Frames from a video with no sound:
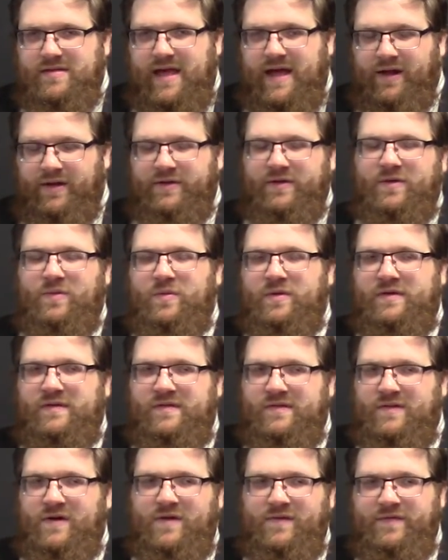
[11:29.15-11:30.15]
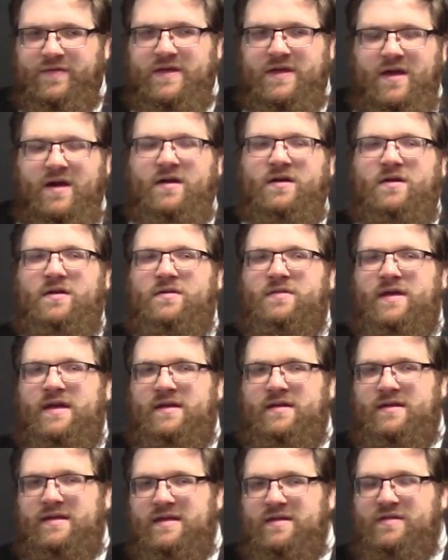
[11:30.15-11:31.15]
elder would serve the younger,
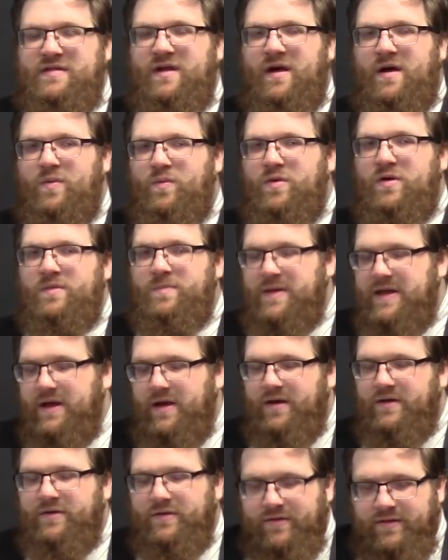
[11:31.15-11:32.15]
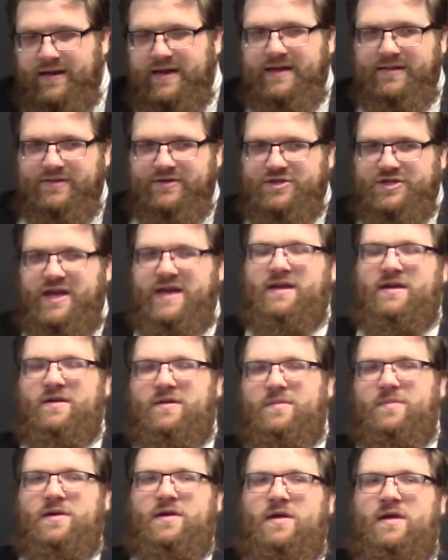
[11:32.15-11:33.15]
that Esau would be underneath
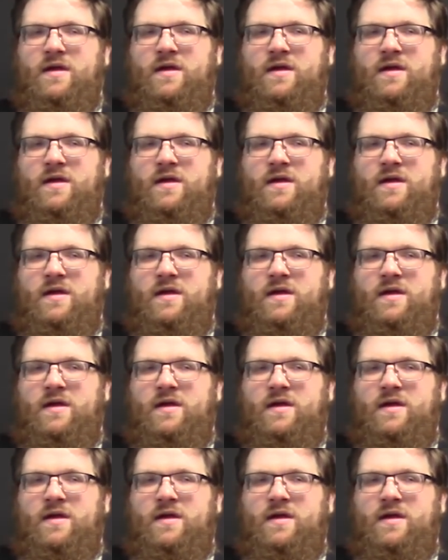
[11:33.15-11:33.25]
Jacob.